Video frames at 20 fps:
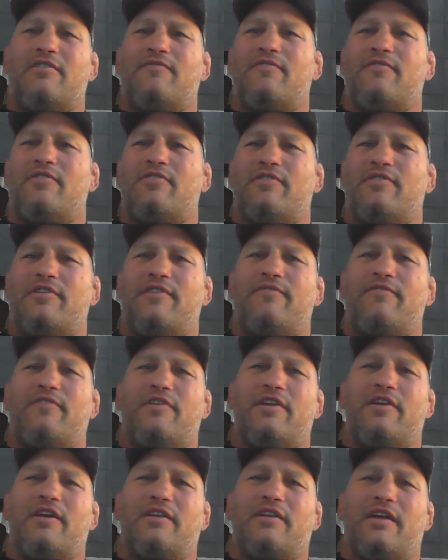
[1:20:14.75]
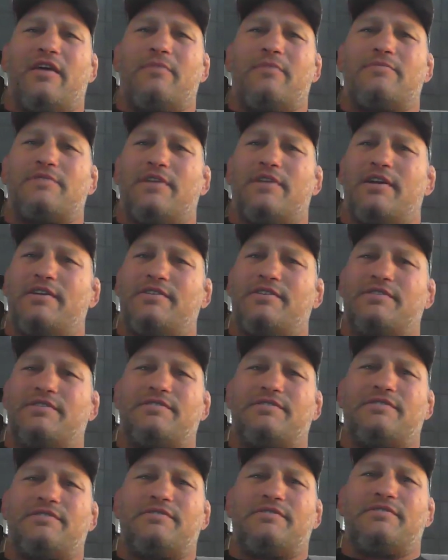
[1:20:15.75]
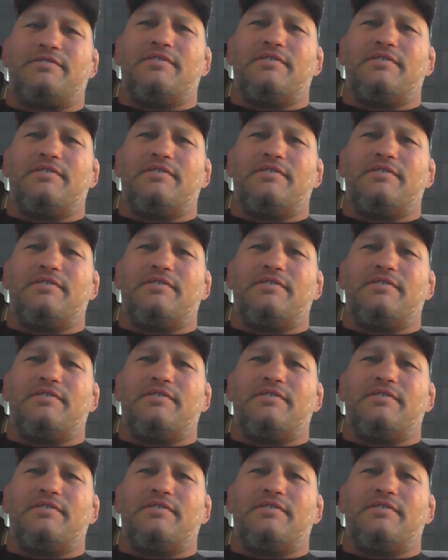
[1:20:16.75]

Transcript: of all the different nicknames, and I just